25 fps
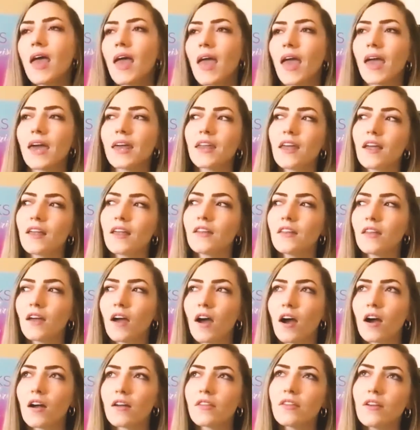And
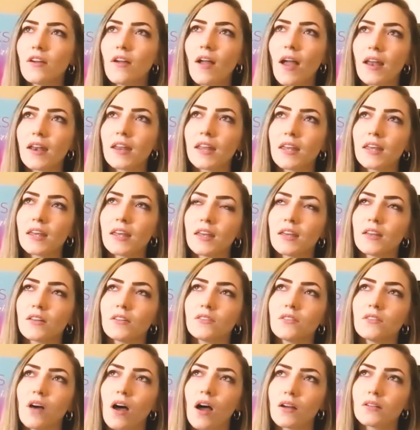are there any
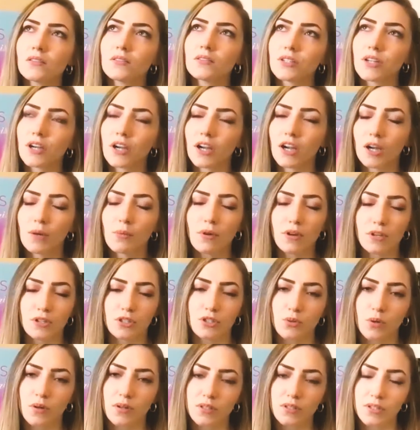long-term or
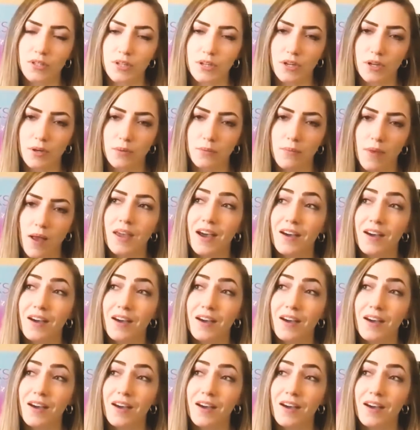short-term